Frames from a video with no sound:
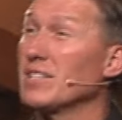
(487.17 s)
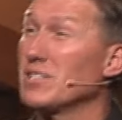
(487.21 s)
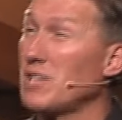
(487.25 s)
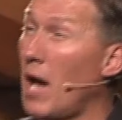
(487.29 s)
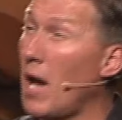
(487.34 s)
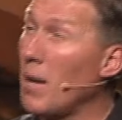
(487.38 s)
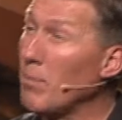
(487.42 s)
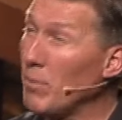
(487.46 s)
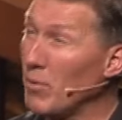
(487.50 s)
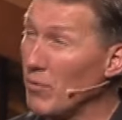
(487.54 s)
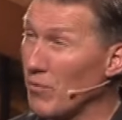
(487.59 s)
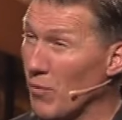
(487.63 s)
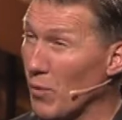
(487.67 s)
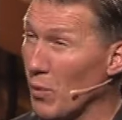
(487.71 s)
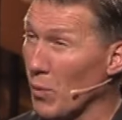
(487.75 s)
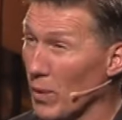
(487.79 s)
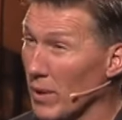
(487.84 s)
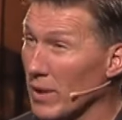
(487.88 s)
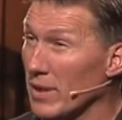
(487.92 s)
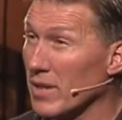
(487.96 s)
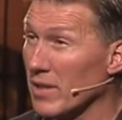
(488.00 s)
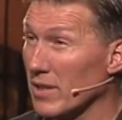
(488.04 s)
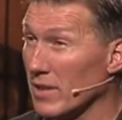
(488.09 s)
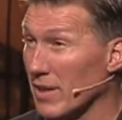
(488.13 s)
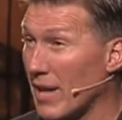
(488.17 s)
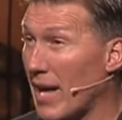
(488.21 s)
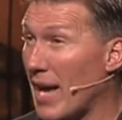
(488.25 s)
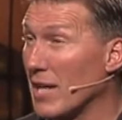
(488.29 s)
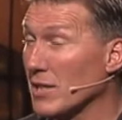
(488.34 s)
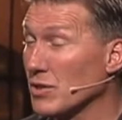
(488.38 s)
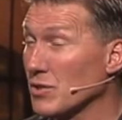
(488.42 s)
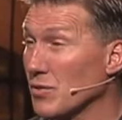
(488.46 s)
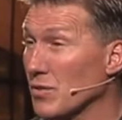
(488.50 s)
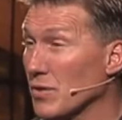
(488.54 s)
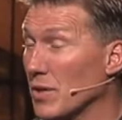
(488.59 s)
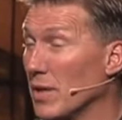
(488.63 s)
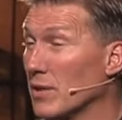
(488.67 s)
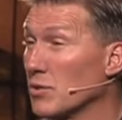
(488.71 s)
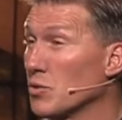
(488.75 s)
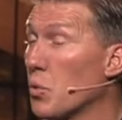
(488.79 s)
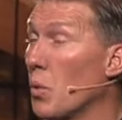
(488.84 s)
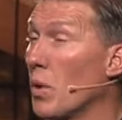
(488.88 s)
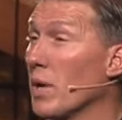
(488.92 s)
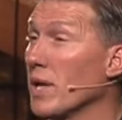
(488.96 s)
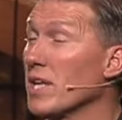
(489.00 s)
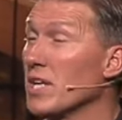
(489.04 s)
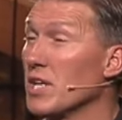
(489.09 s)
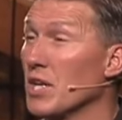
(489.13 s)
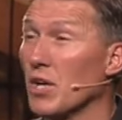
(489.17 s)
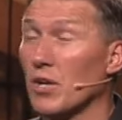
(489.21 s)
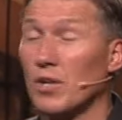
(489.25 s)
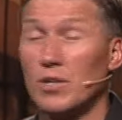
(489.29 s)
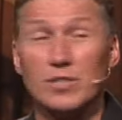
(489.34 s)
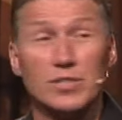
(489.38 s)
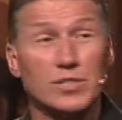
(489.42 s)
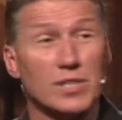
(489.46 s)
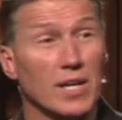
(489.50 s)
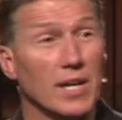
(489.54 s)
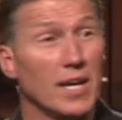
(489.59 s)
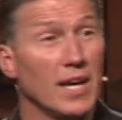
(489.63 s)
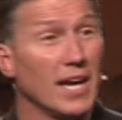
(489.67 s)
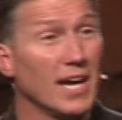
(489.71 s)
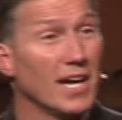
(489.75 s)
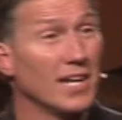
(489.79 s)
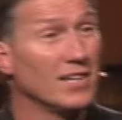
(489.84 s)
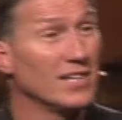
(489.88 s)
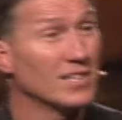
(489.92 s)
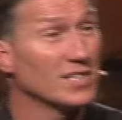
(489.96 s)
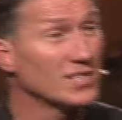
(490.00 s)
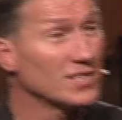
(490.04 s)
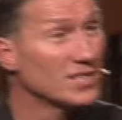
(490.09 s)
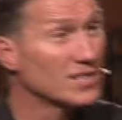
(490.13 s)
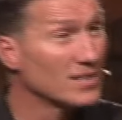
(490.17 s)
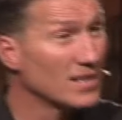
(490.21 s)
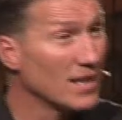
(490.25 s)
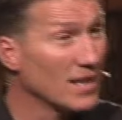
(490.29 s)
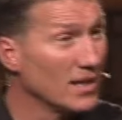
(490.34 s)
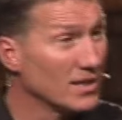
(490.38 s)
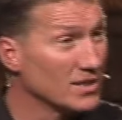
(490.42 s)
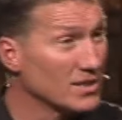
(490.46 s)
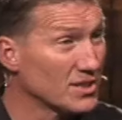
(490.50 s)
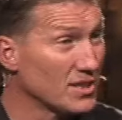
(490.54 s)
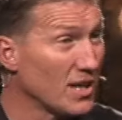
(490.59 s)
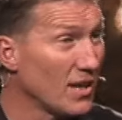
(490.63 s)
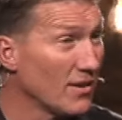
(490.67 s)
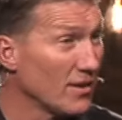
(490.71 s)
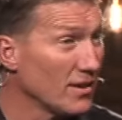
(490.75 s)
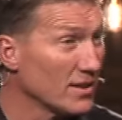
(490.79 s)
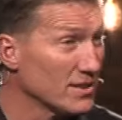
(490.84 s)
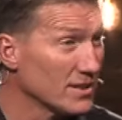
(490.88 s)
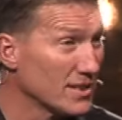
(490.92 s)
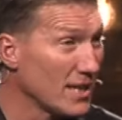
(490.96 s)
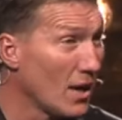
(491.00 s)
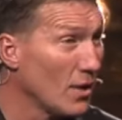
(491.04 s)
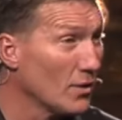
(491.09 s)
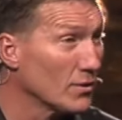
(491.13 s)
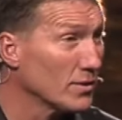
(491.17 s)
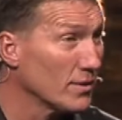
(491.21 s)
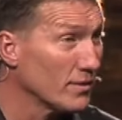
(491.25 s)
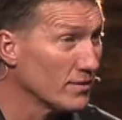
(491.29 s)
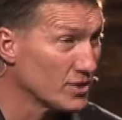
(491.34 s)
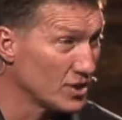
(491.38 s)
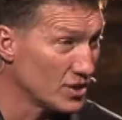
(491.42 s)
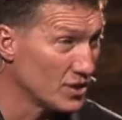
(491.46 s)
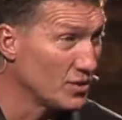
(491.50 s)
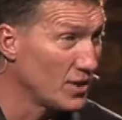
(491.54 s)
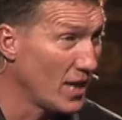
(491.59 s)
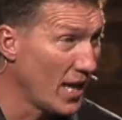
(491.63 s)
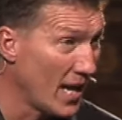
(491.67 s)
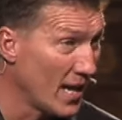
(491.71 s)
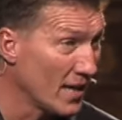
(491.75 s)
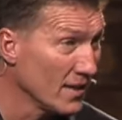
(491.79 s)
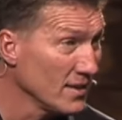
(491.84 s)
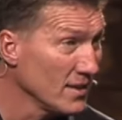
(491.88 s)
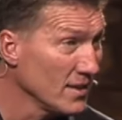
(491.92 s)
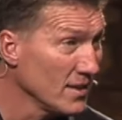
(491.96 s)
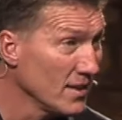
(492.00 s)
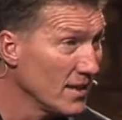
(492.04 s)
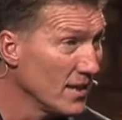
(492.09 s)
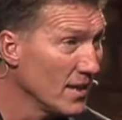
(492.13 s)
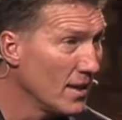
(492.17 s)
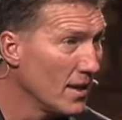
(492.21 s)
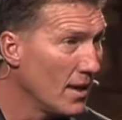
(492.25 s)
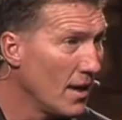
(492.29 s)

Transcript: has happened for really the last uh, 20 years in the uh, south of Sudan,